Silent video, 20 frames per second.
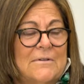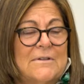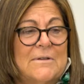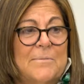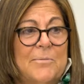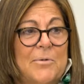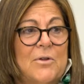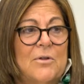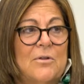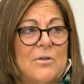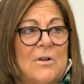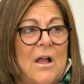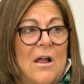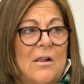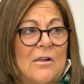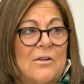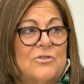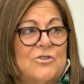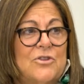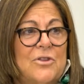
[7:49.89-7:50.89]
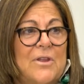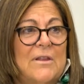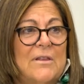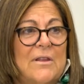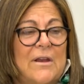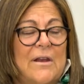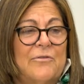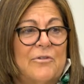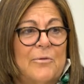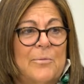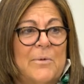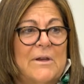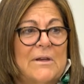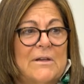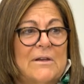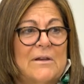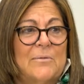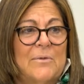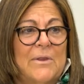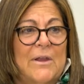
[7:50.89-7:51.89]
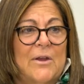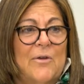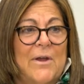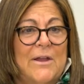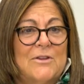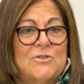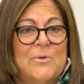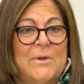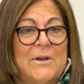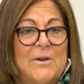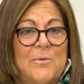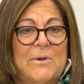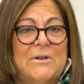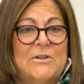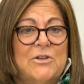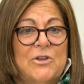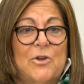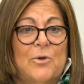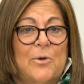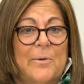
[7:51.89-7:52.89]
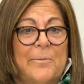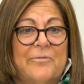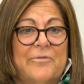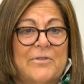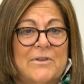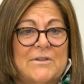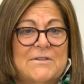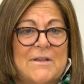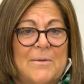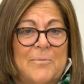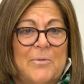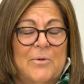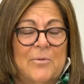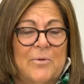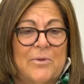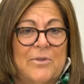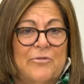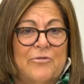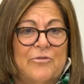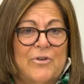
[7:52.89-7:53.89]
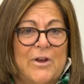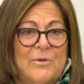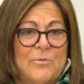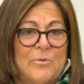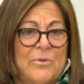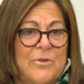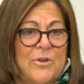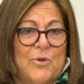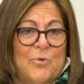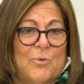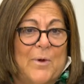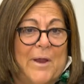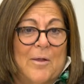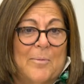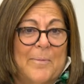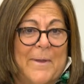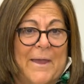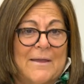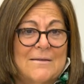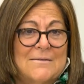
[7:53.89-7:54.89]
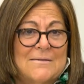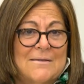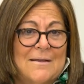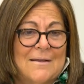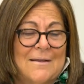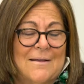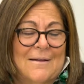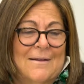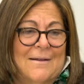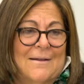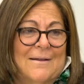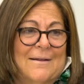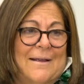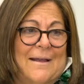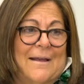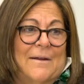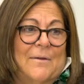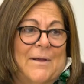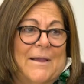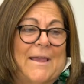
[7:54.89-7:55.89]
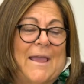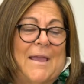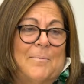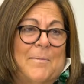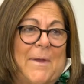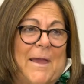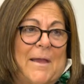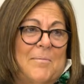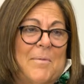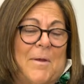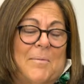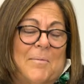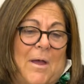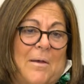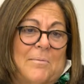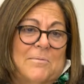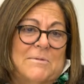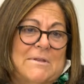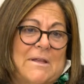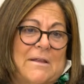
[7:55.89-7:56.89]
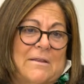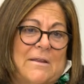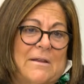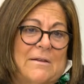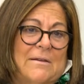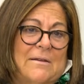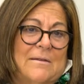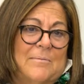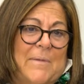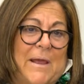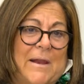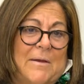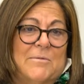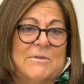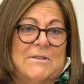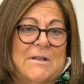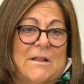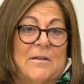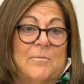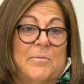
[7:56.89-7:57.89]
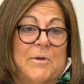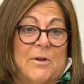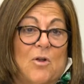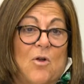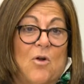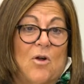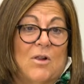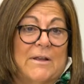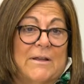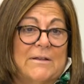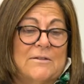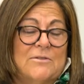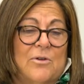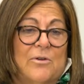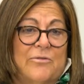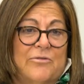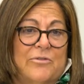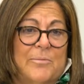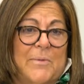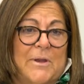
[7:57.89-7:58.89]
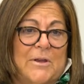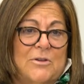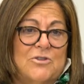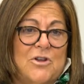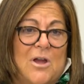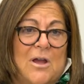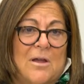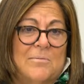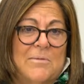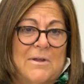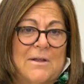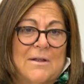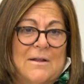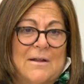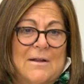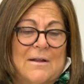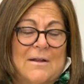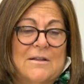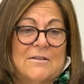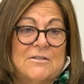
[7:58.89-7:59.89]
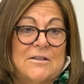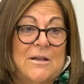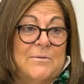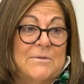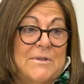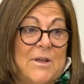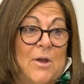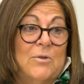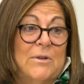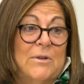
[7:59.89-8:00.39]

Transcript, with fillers: typical college thing that everybody did when they graduated. I went to Europe for the summer with a friend with a Eurail pass. And when I came back, my mom said that Mademoiselle had been calling to offer me a job. So I was the